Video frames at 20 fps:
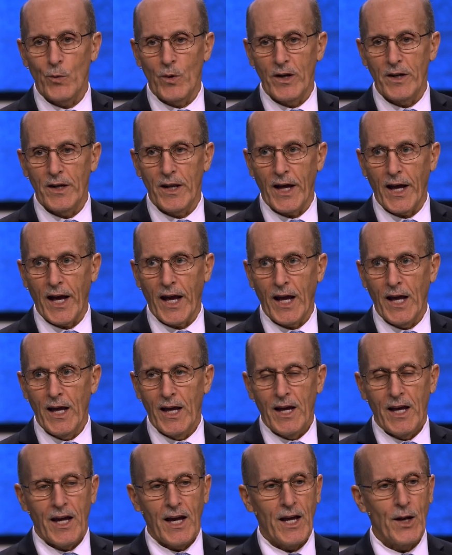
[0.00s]
in one day.
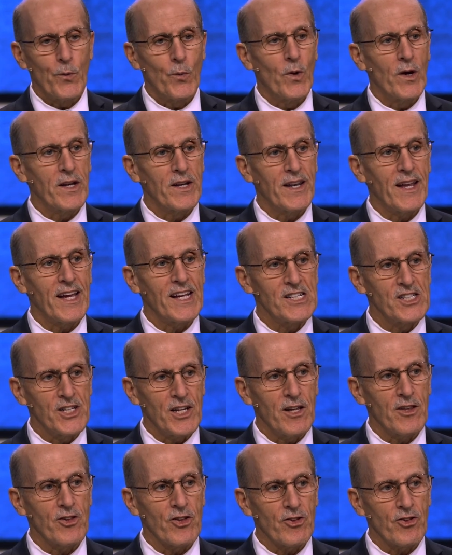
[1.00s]
In one day,
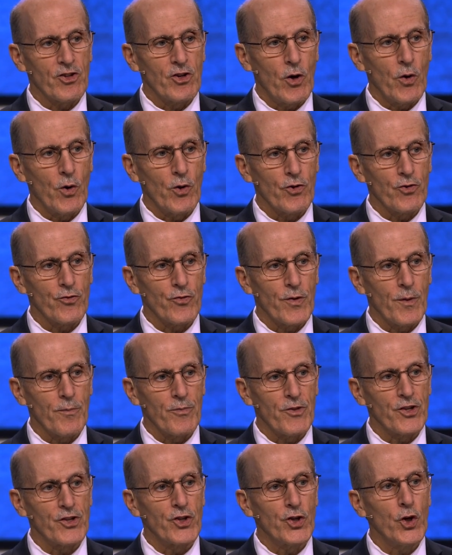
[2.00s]
Jesus goes
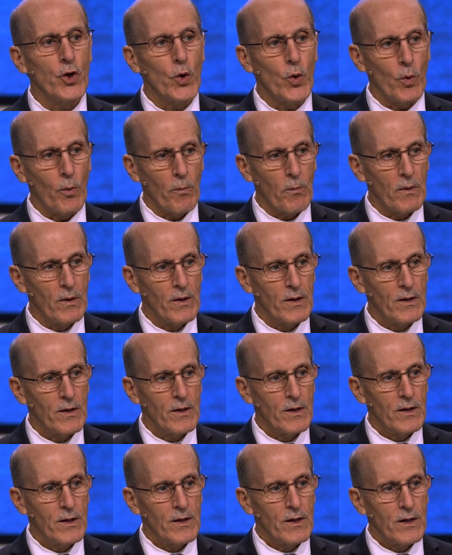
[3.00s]
from the tomb
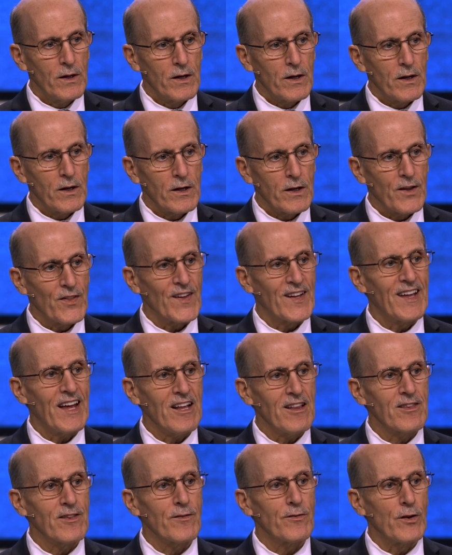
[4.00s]
to the
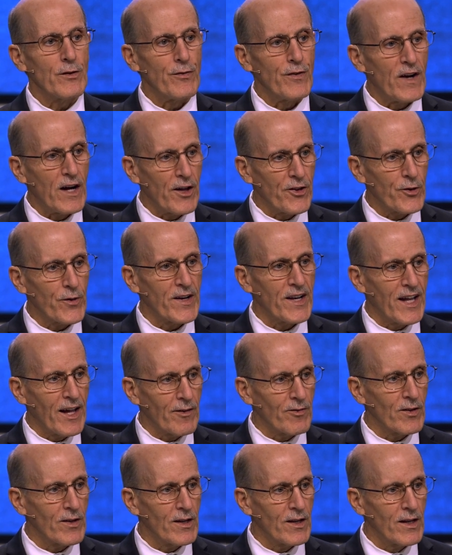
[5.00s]
gates of the Father in
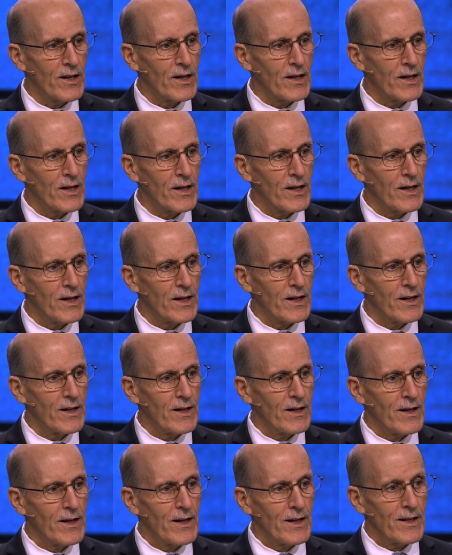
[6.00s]
heaven.
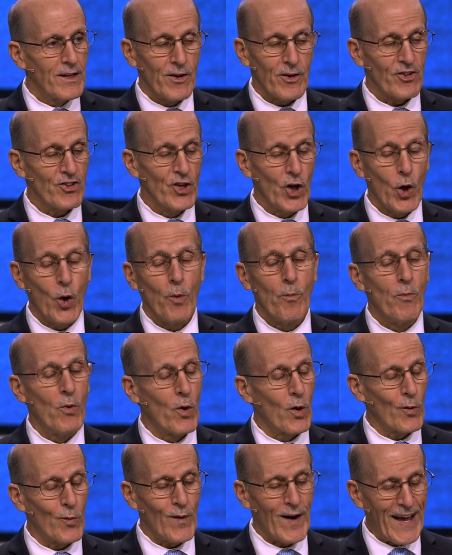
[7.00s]
There's no
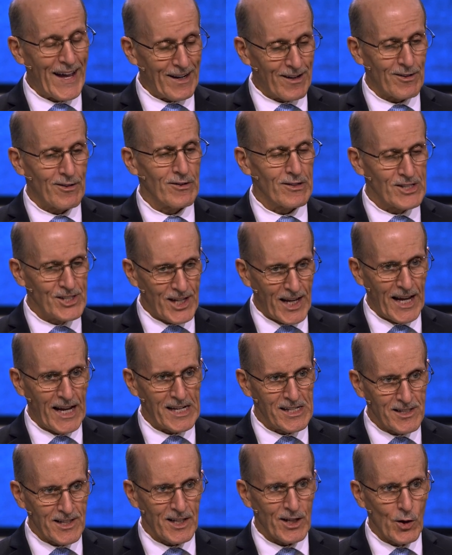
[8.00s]
more radical
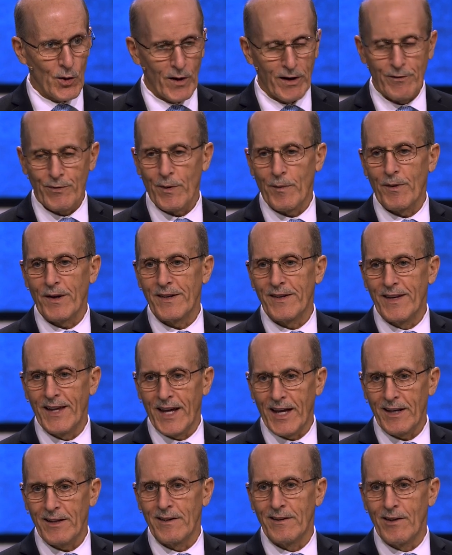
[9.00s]
change than going from a
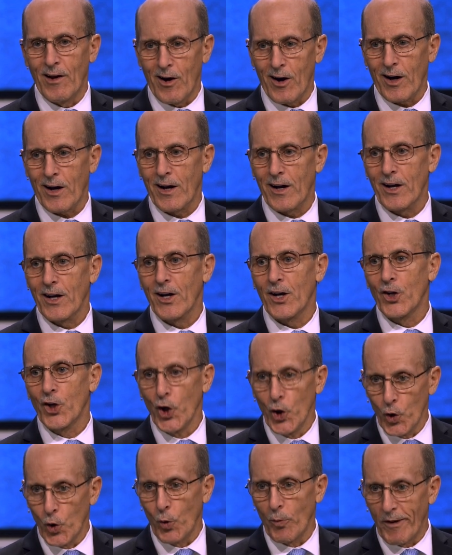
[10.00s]
dead, dark
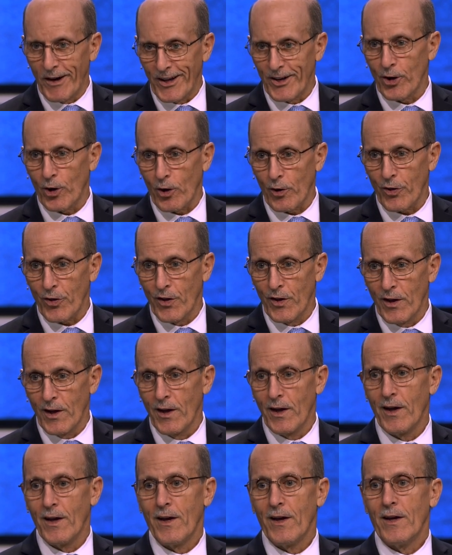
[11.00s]
tomb on earth
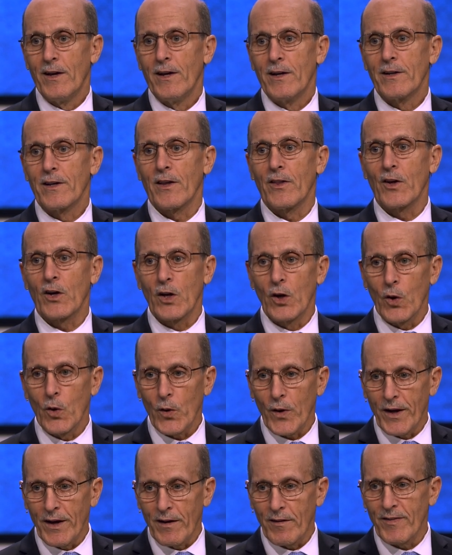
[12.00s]
to the
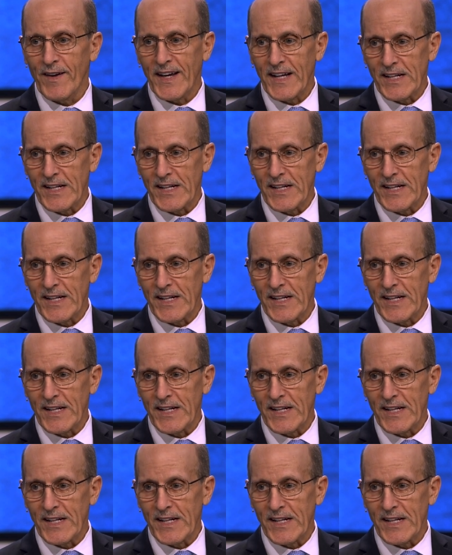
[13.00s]
glory of